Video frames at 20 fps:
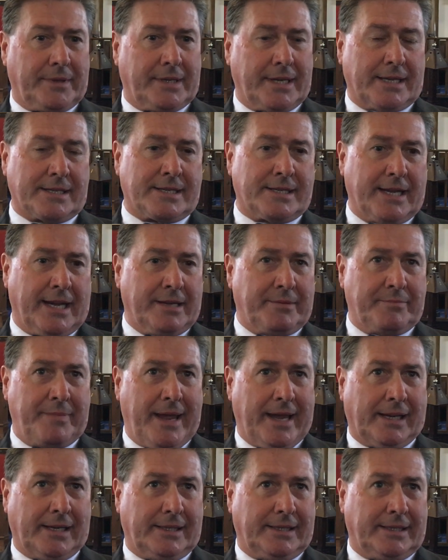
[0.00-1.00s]
does date
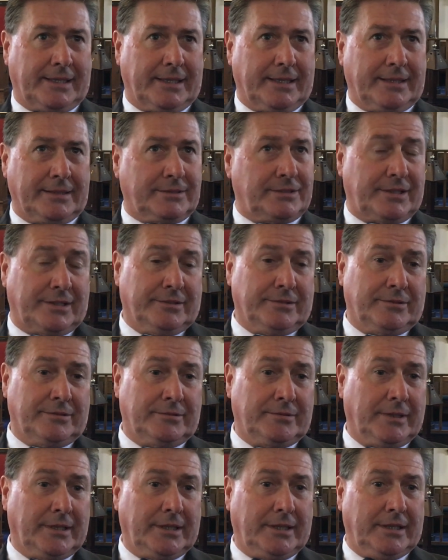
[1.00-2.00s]
back
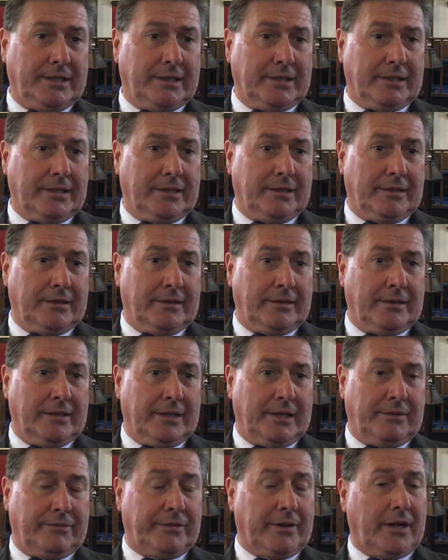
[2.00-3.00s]
to
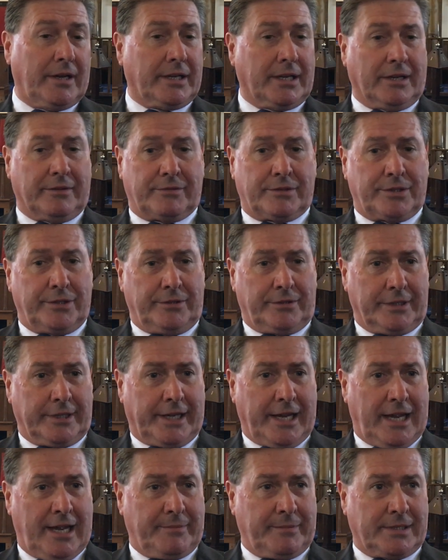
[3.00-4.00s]
the finding of
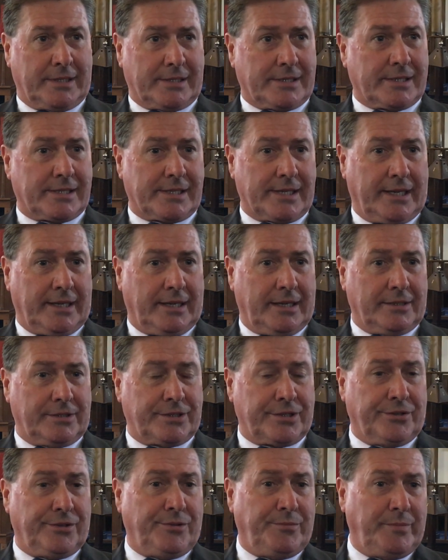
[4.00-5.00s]
Tutankhamun's
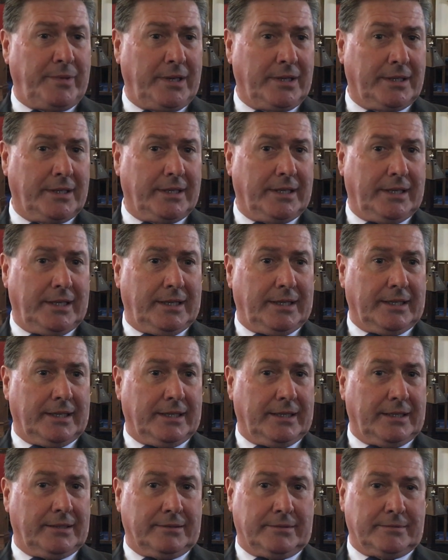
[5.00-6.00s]
tomb
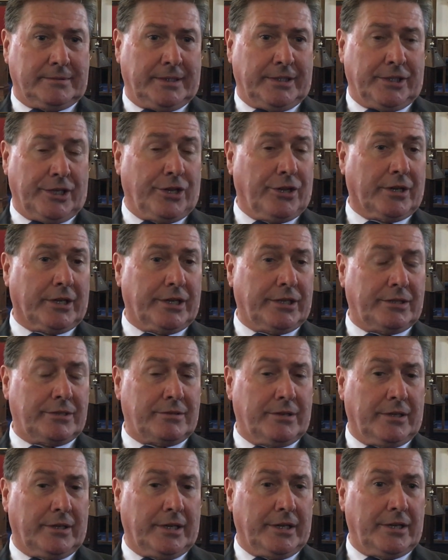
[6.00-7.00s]
in the early
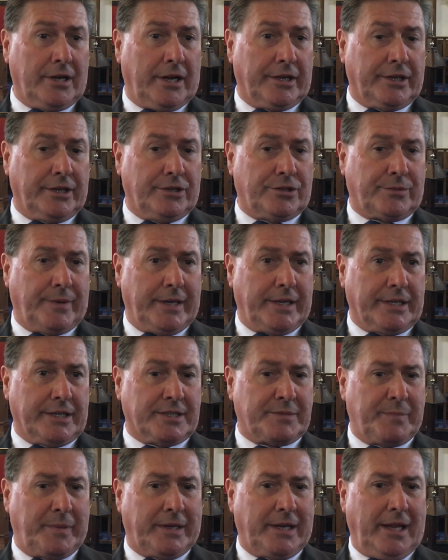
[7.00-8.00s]

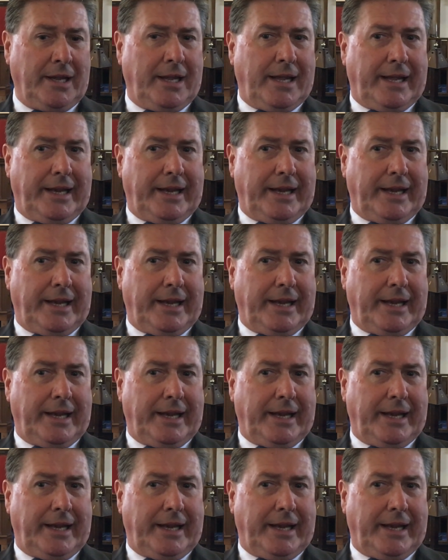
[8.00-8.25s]
1920s. But